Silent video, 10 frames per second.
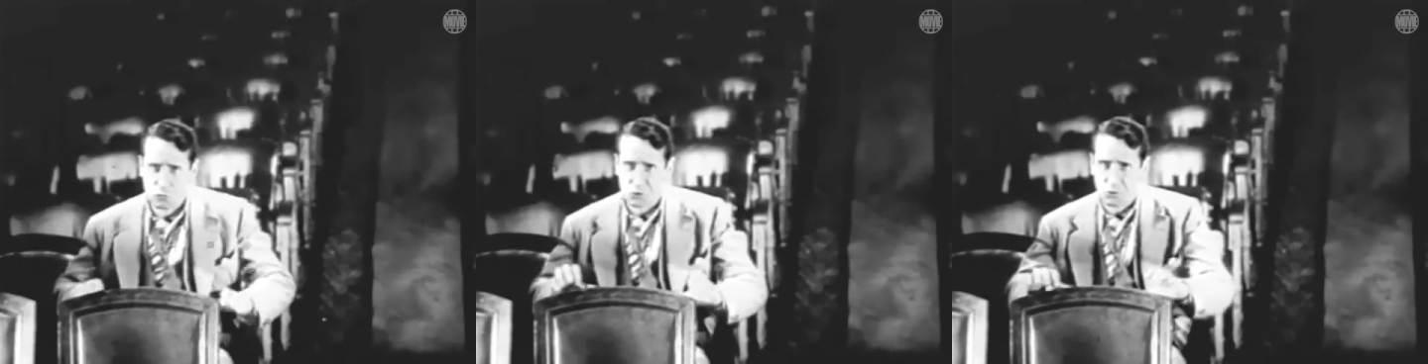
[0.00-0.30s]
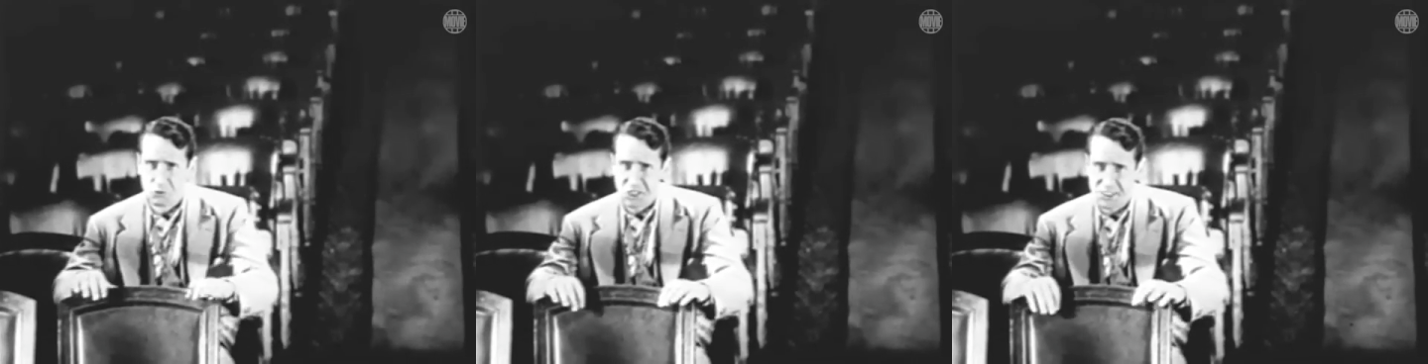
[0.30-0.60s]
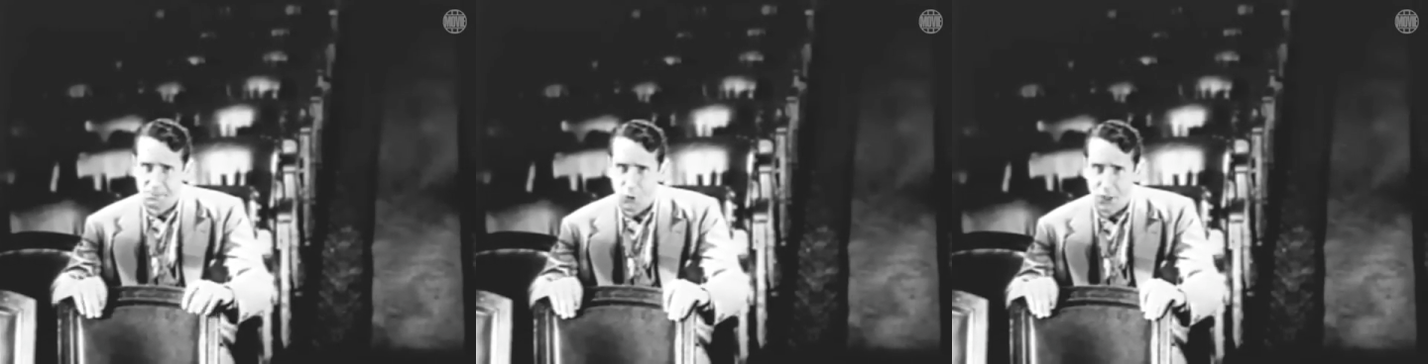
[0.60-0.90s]
Oh, so
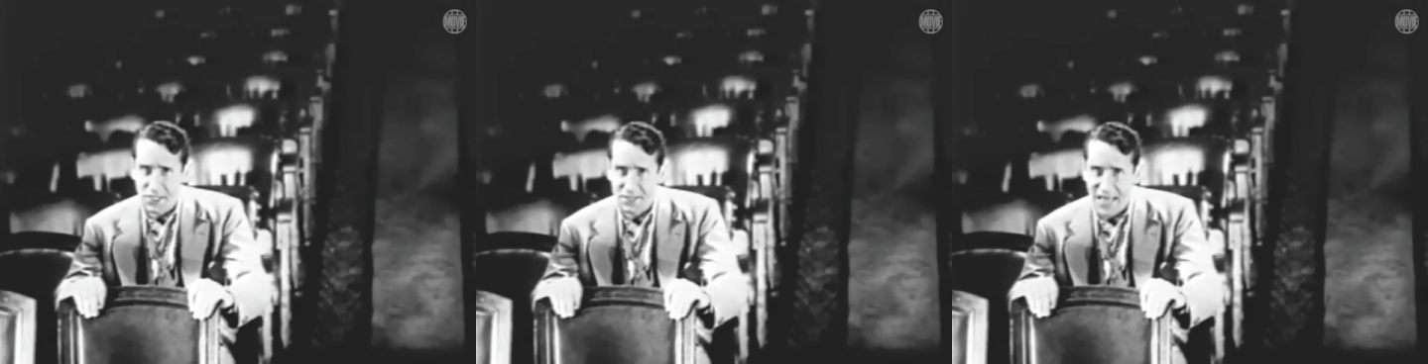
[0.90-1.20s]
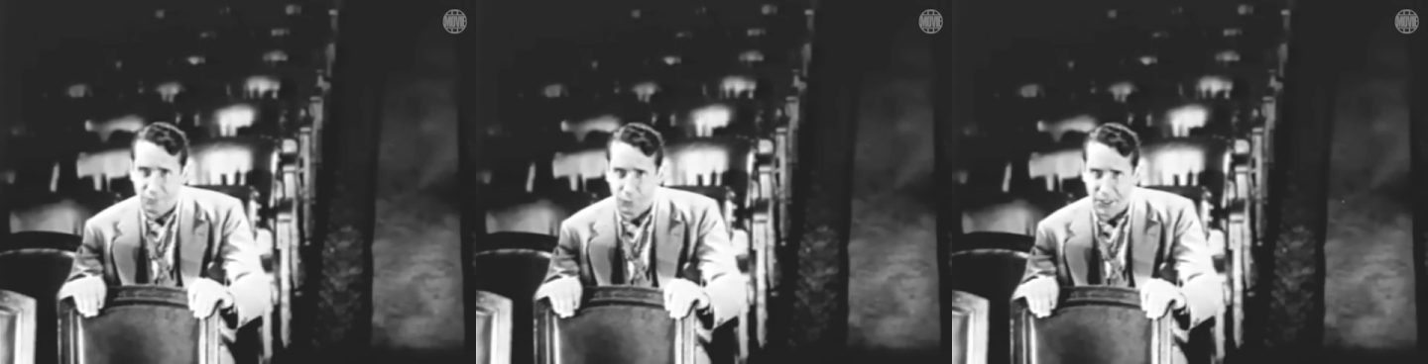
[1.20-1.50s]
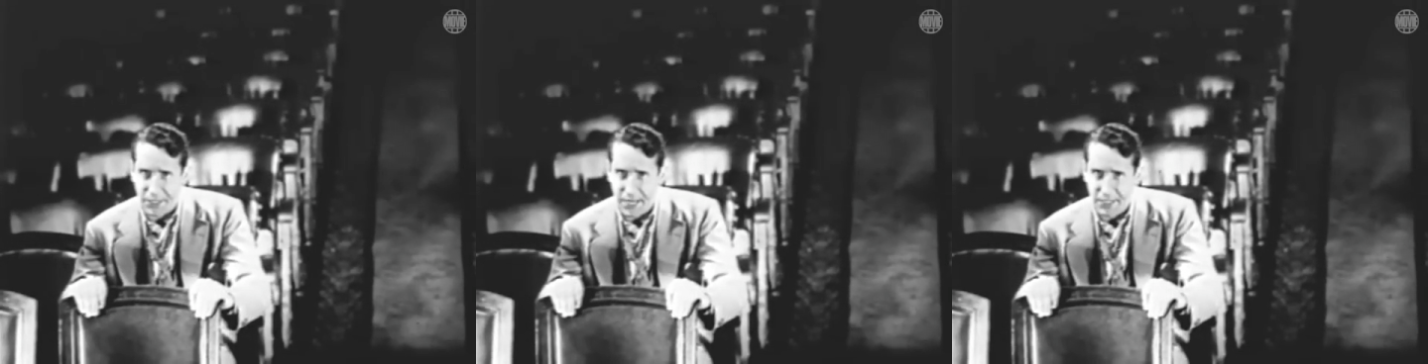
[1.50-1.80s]
she's playing that one
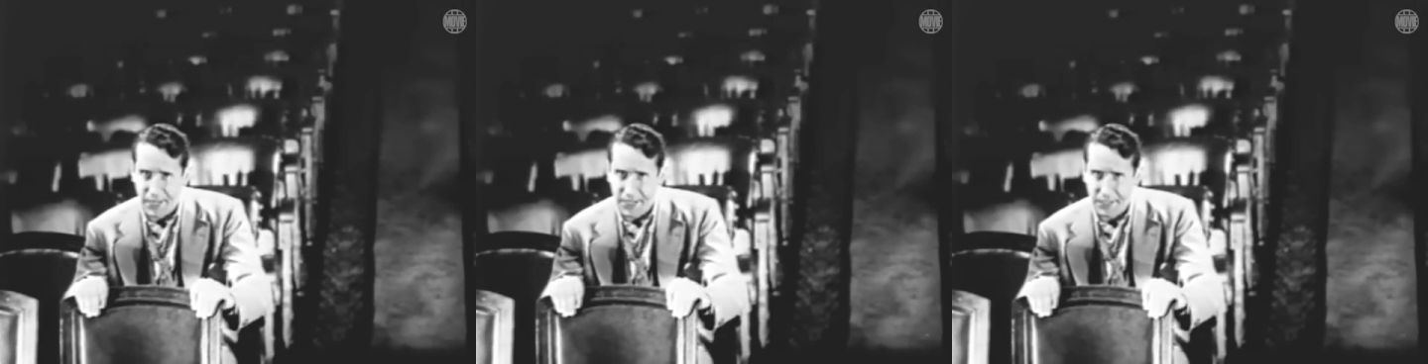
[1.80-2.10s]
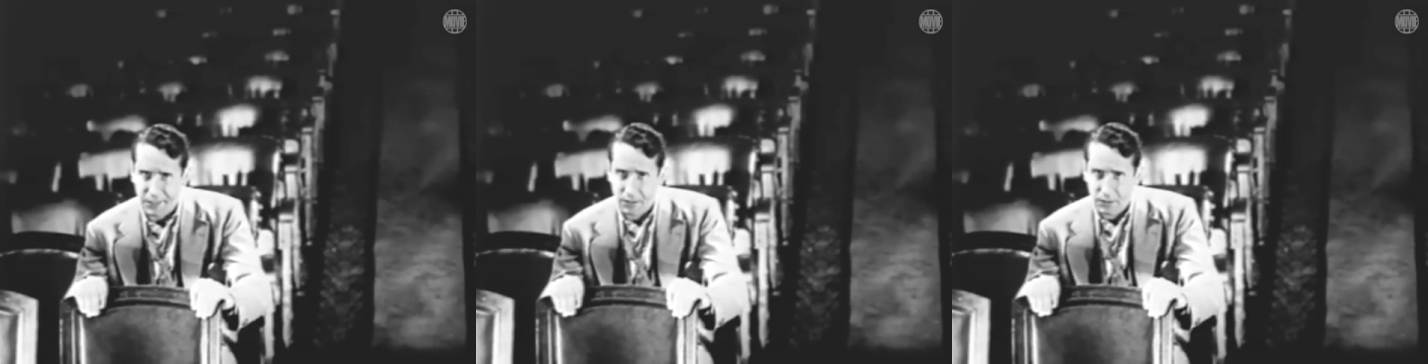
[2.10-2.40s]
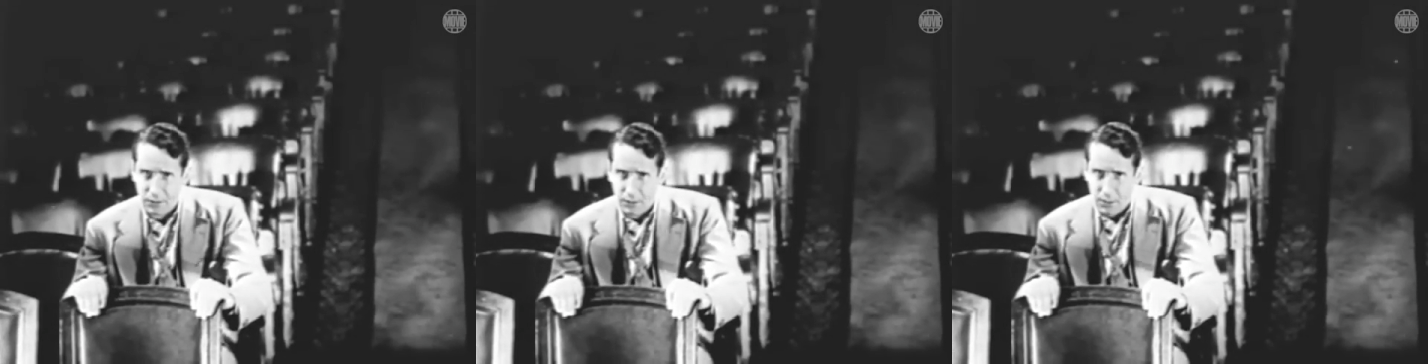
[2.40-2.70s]
again, eh?
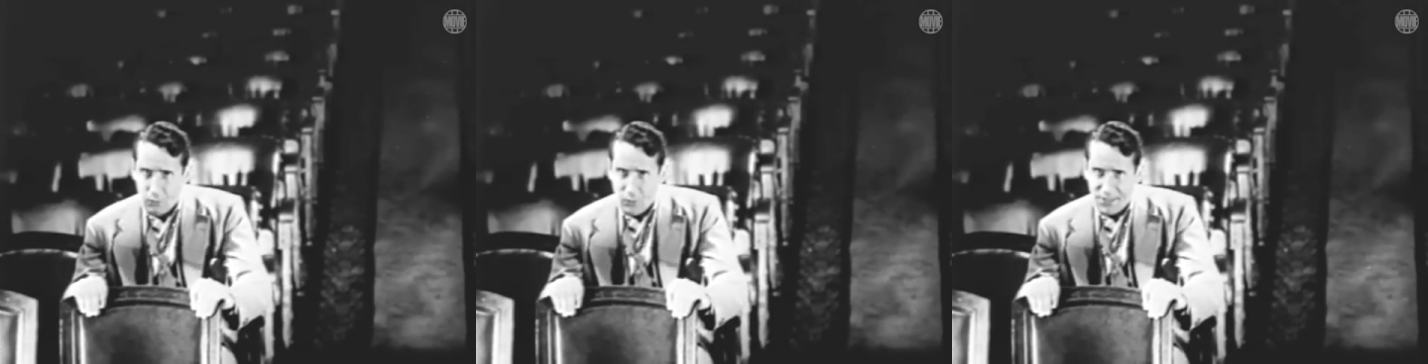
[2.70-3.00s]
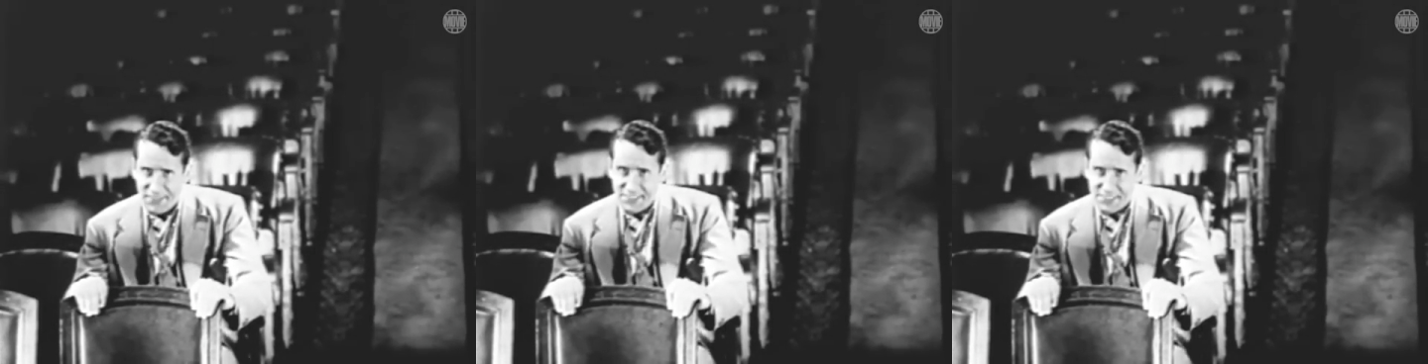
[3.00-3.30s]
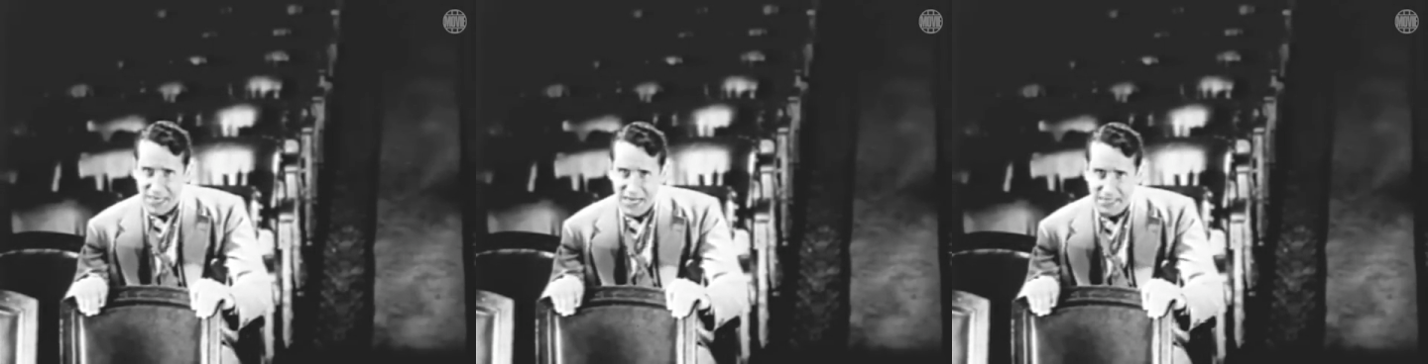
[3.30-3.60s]
Well, this
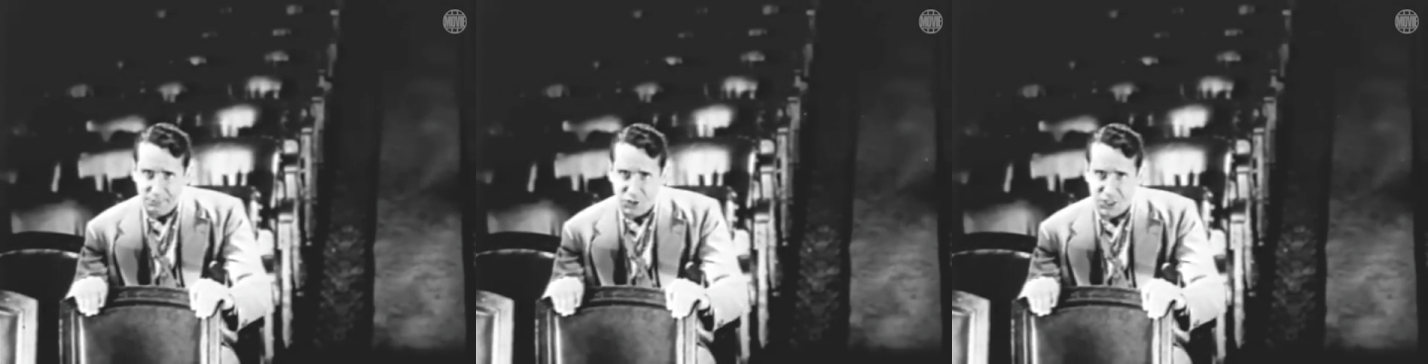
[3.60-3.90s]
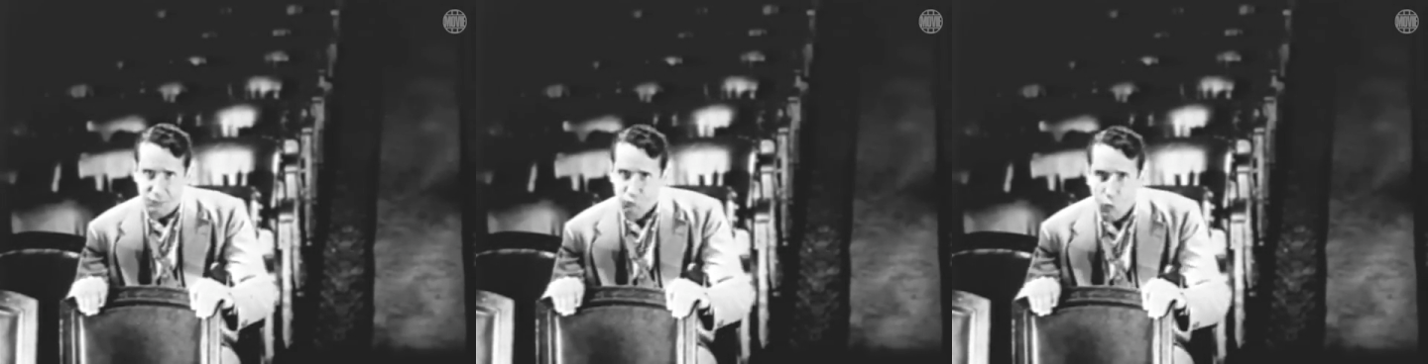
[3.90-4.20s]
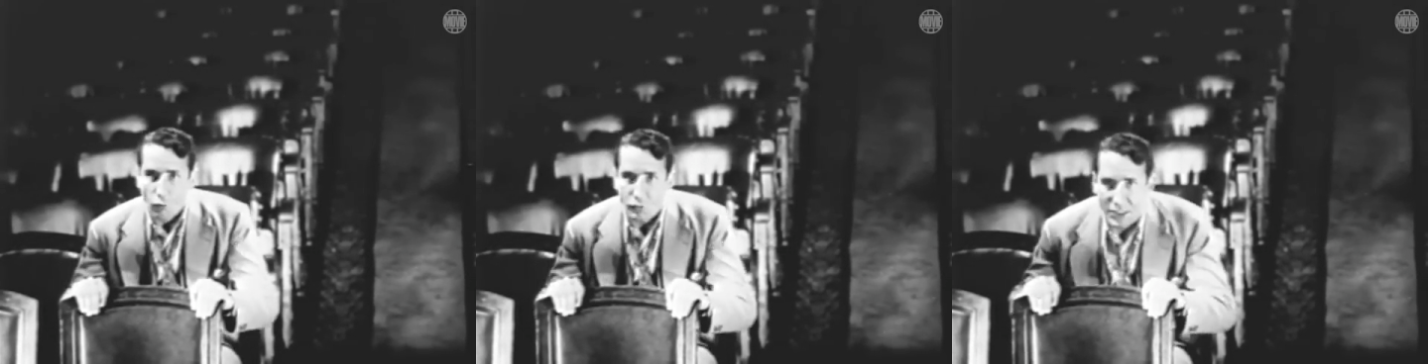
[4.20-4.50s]
time she
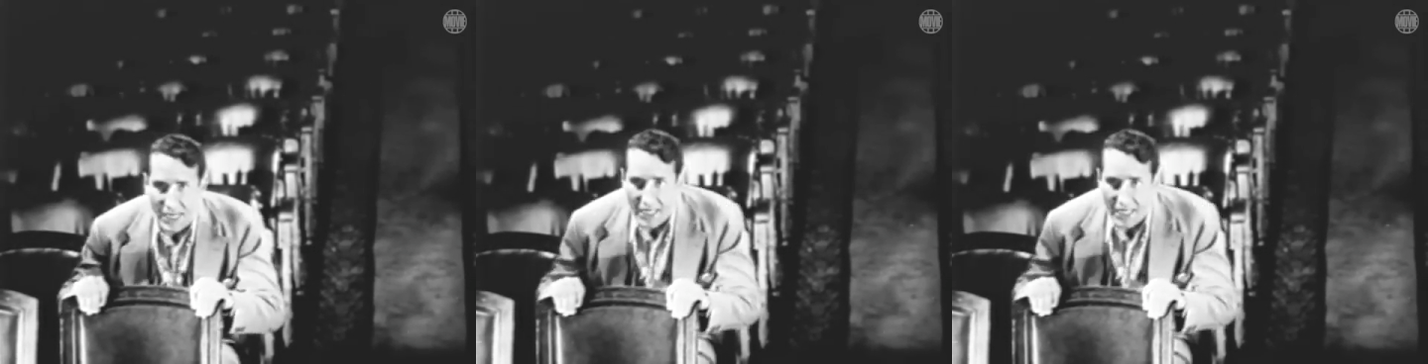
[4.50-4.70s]
won't